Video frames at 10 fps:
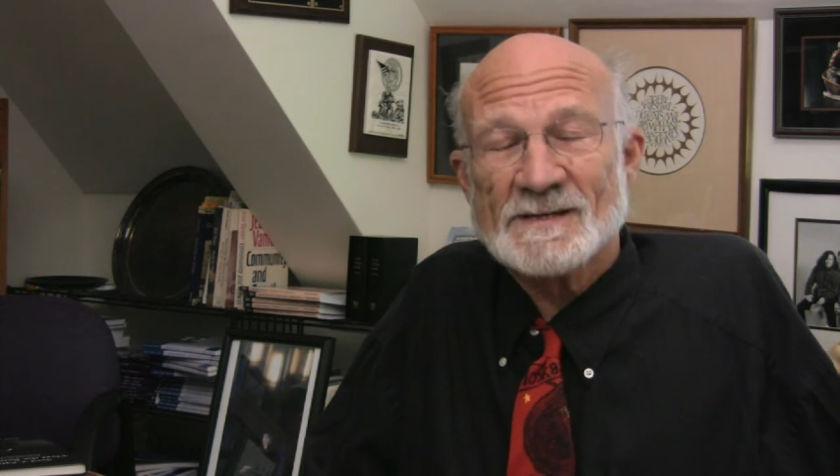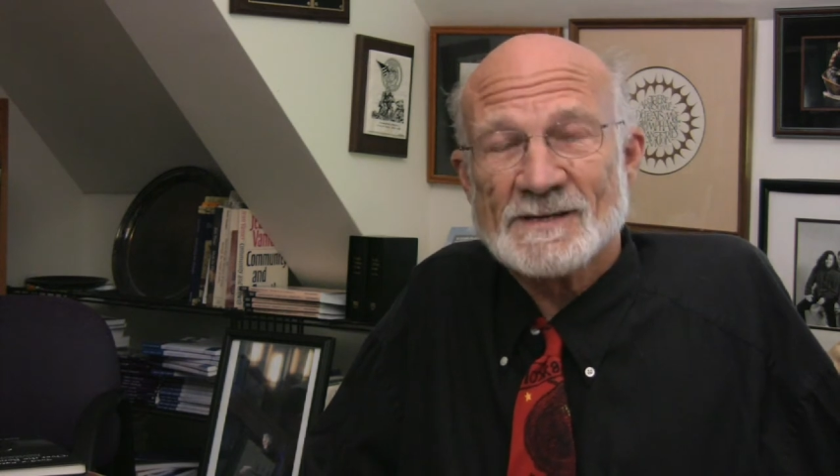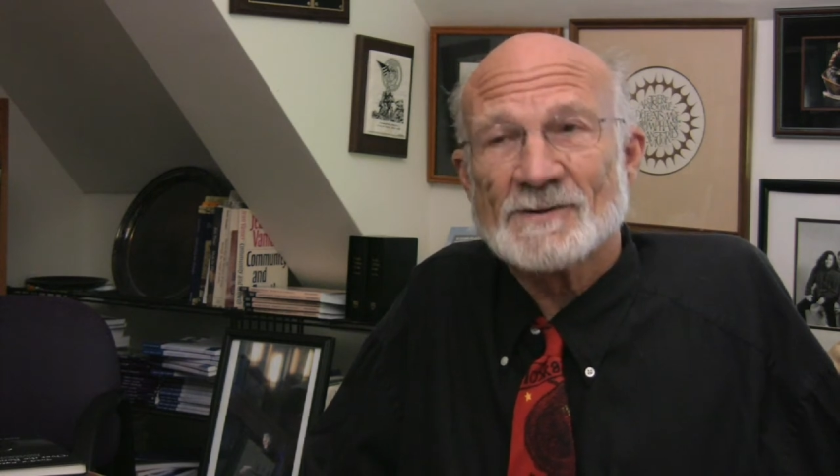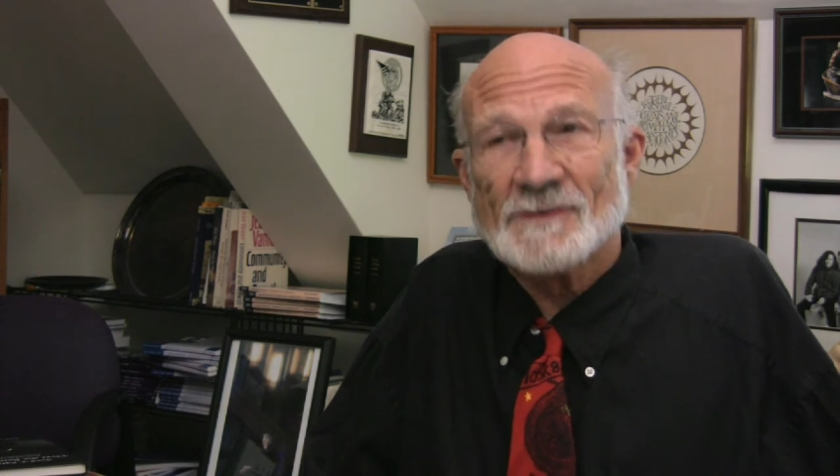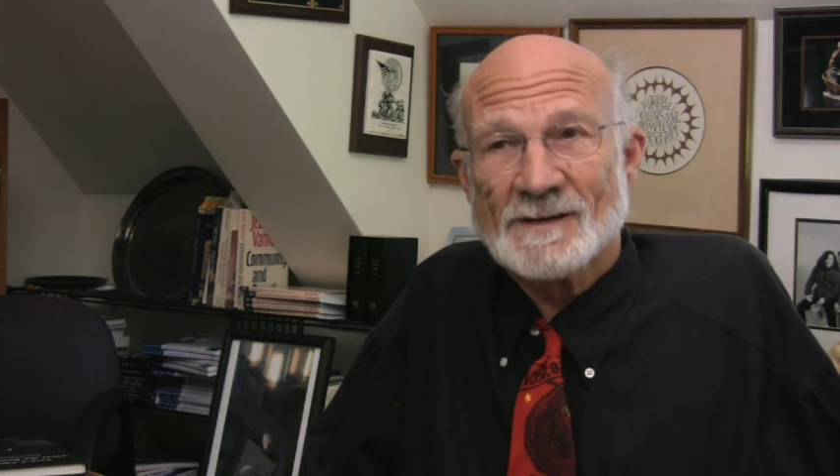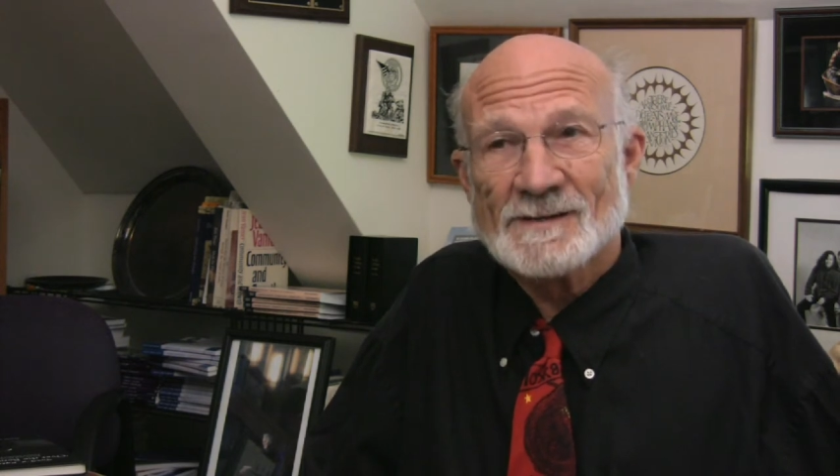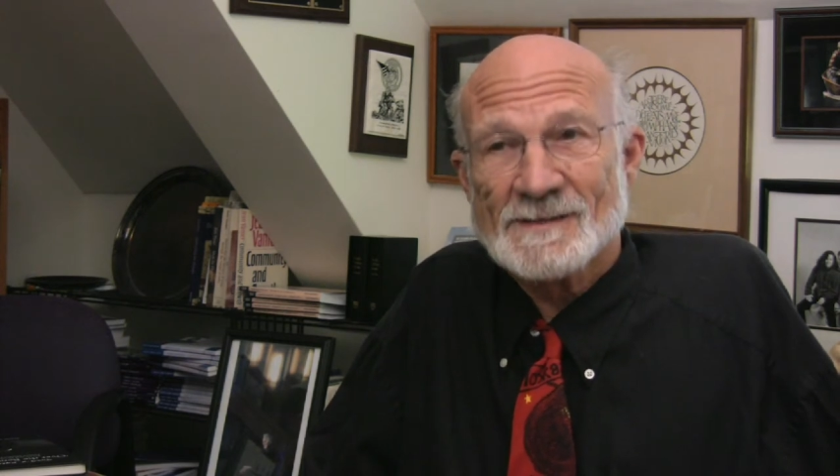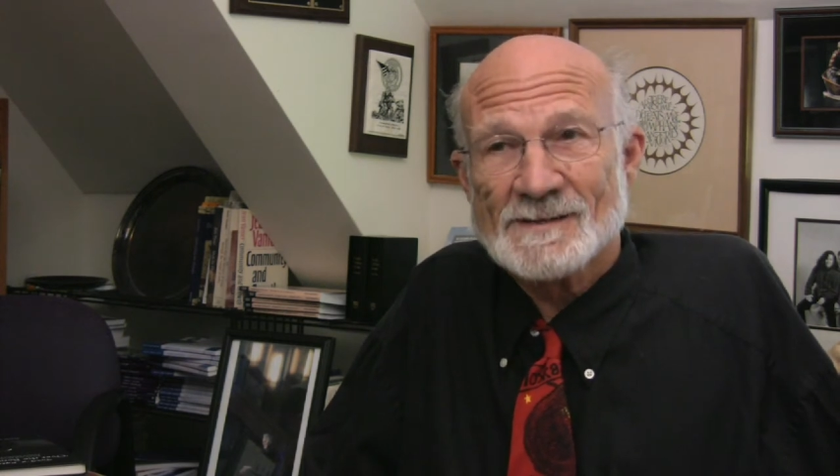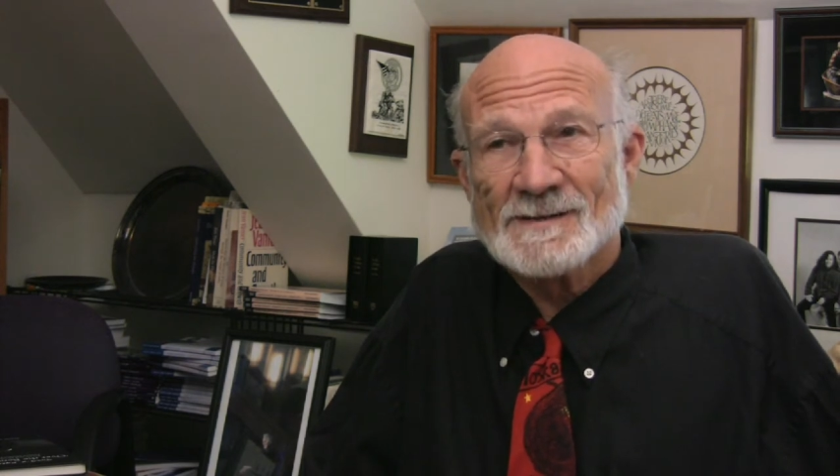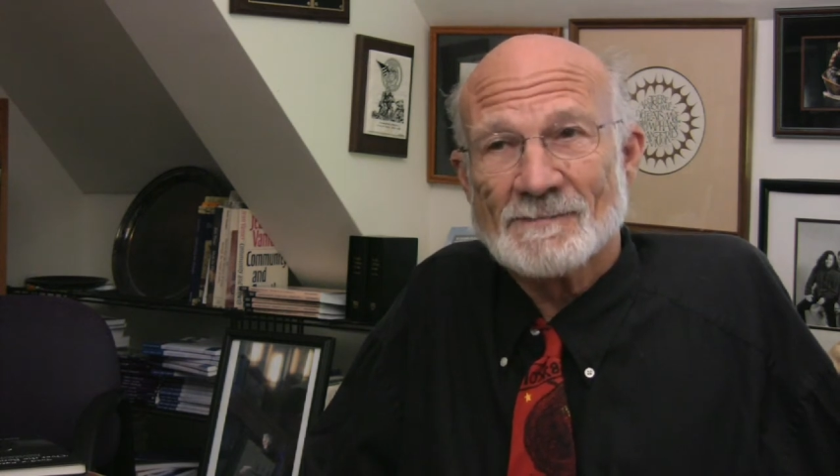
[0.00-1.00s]

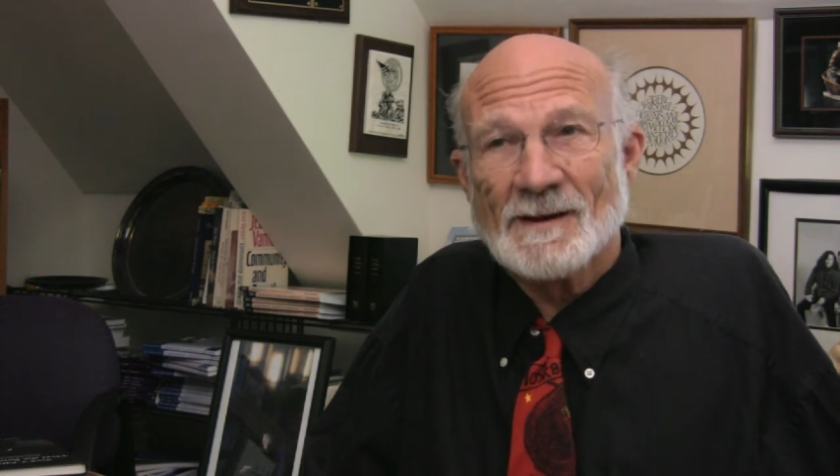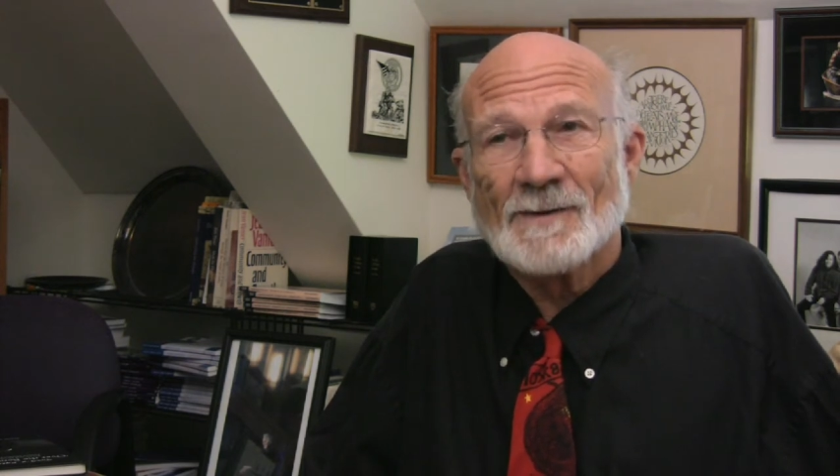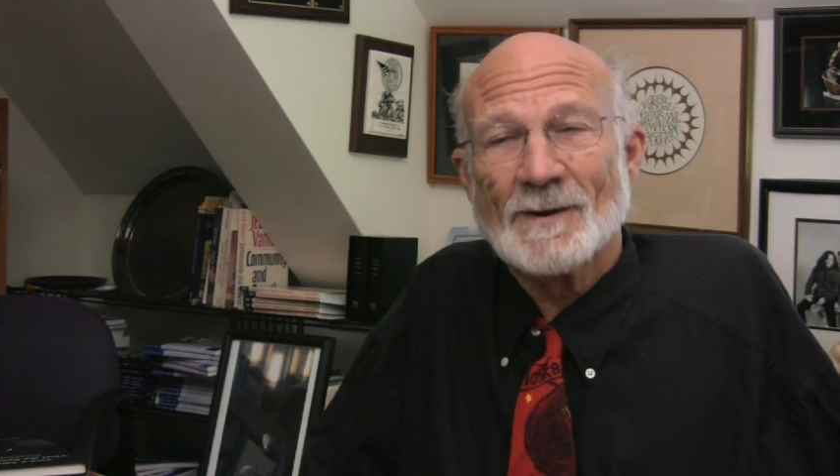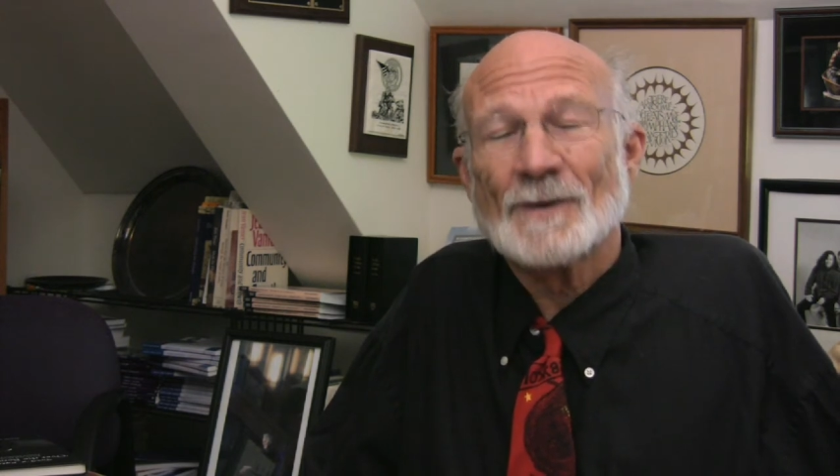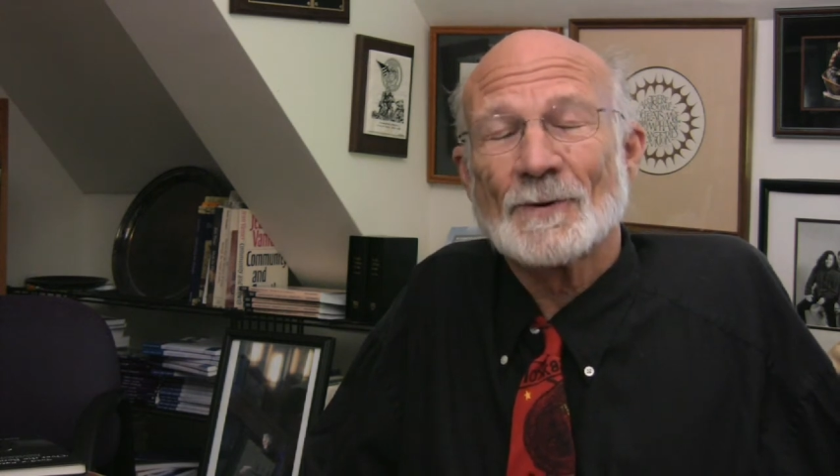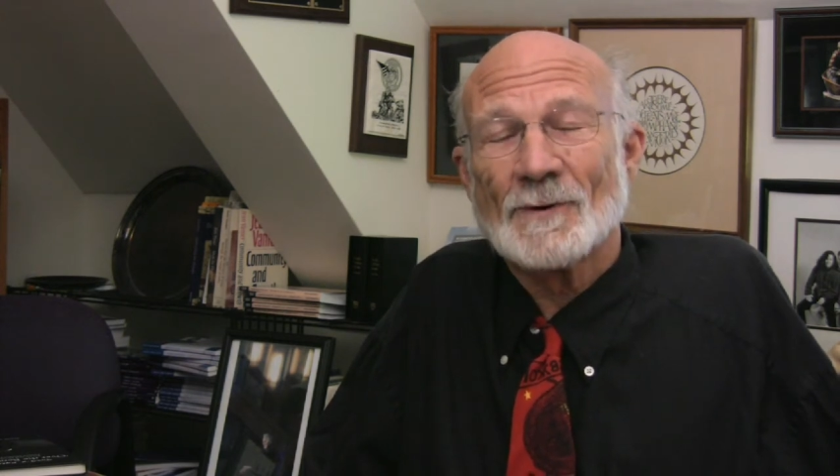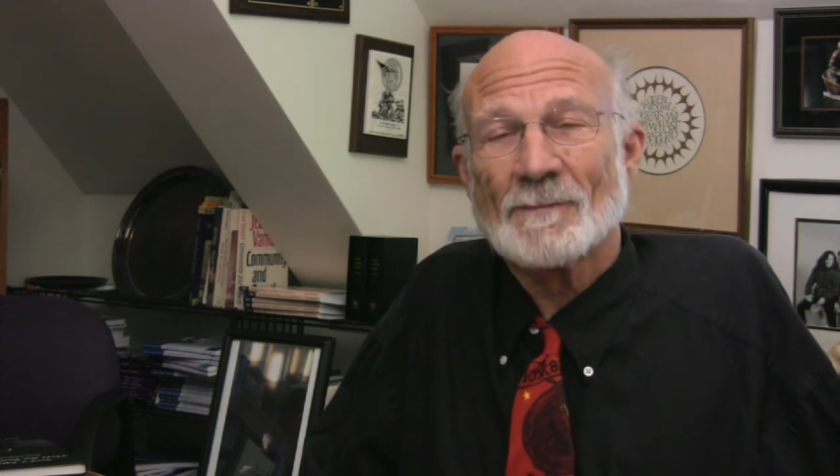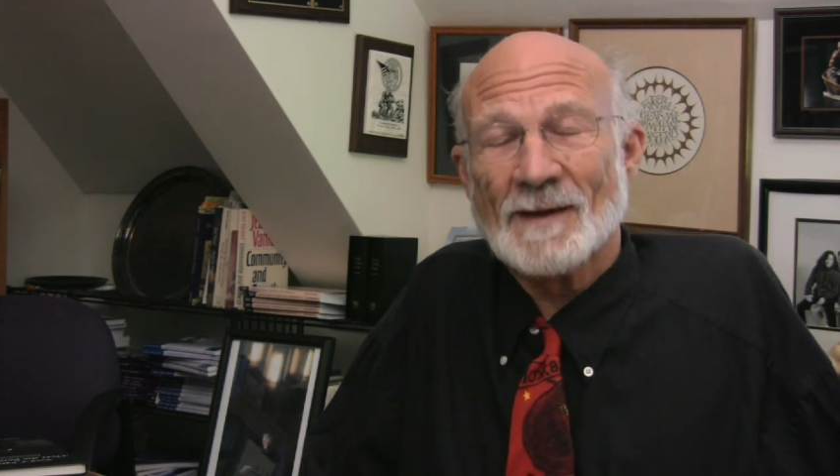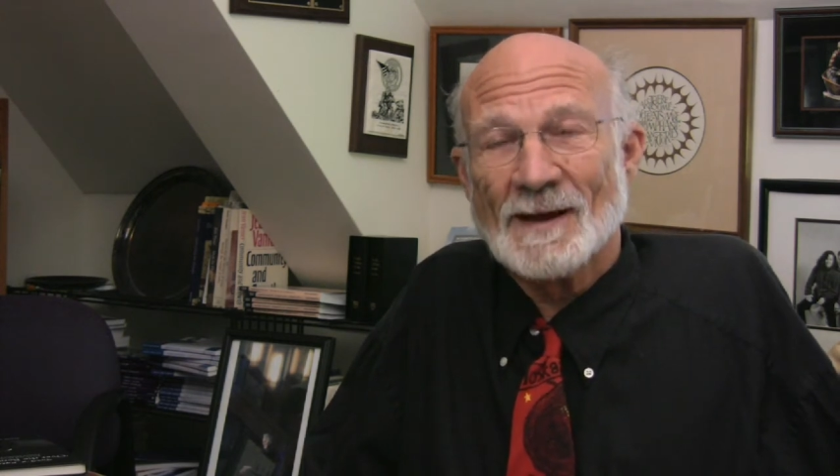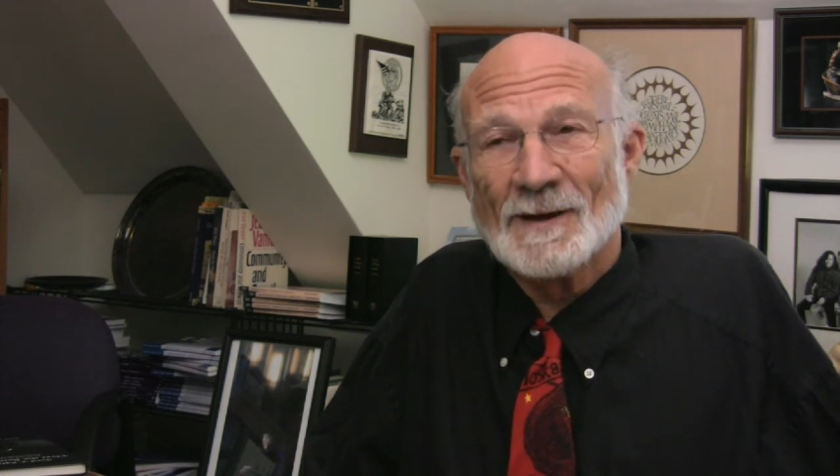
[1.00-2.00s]
serious about what you're
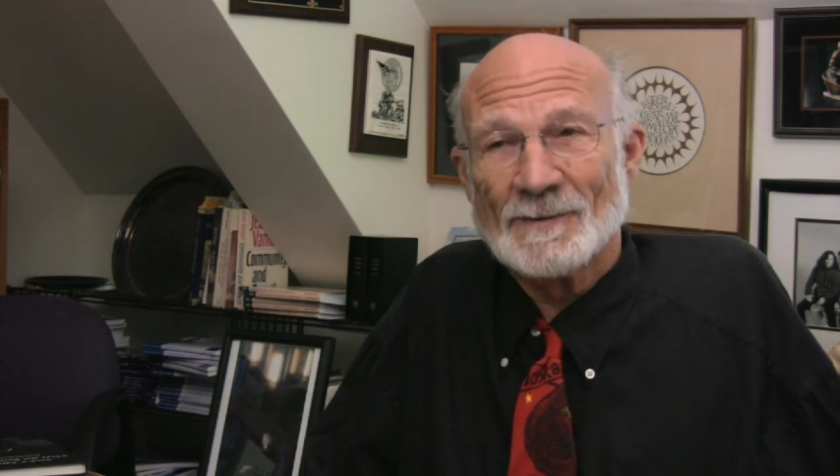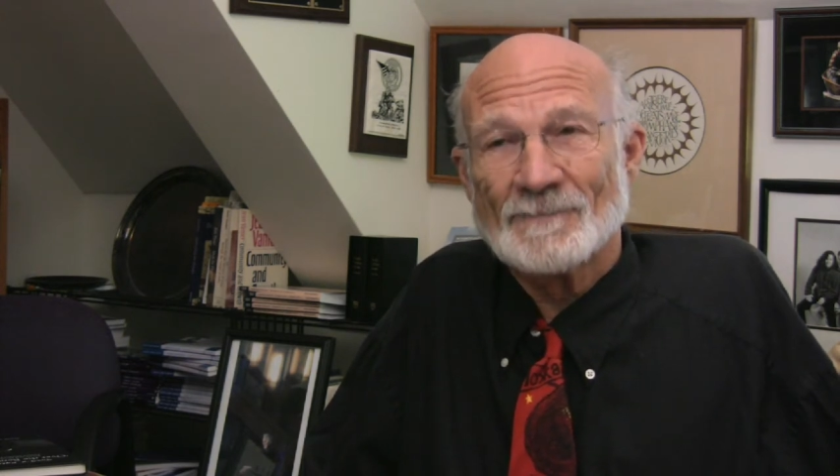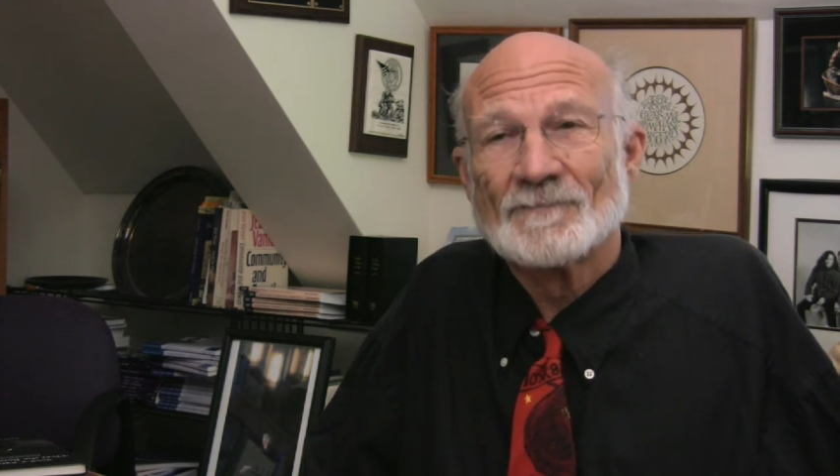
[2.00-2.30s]
about,